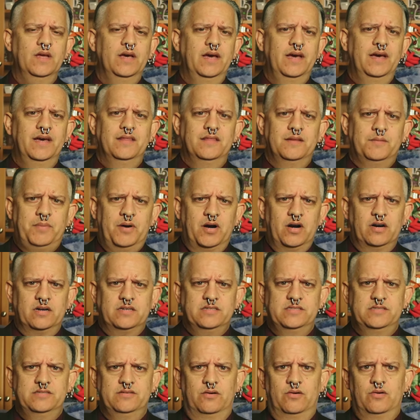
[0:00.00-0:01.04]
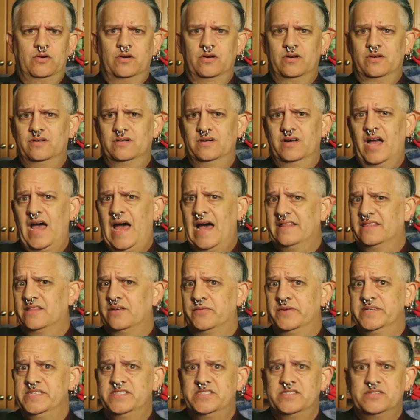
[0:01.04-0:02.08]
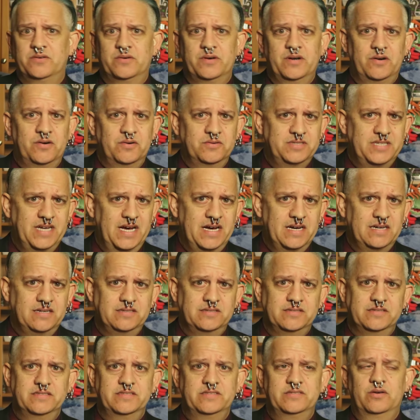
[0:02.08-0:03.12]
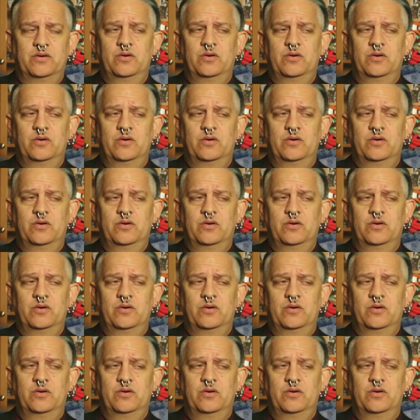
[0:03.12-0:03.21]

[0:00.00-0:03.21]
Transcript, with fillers: in the parks or at the resort hotels